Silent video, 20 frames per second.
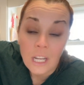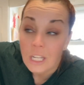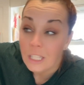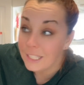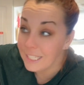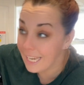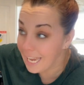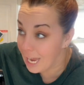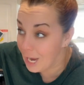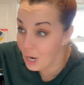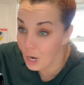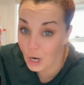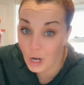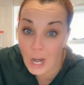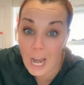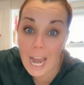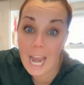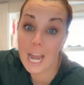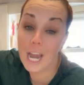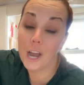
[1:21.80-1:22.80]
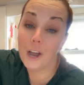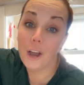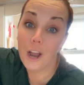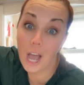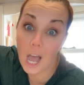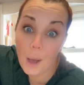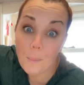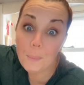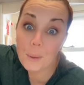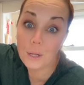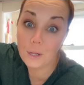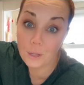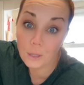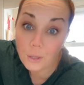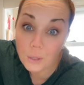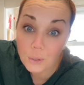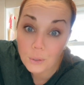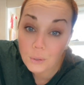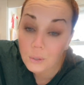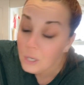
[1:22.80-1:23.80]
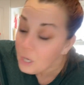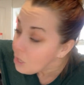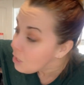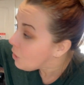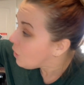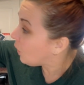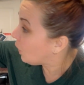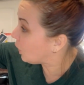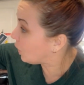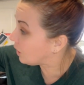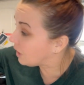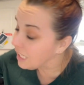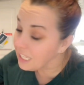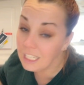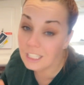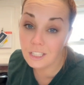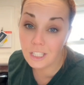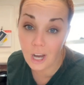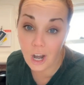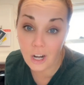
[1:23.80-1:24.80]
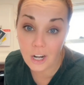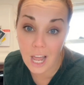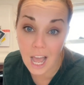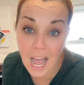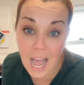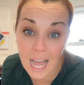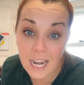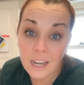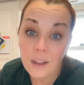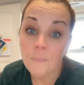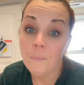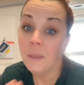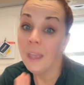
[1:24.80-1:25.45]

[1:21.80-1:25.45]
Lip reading: to get her hair up and glued, her leotard on,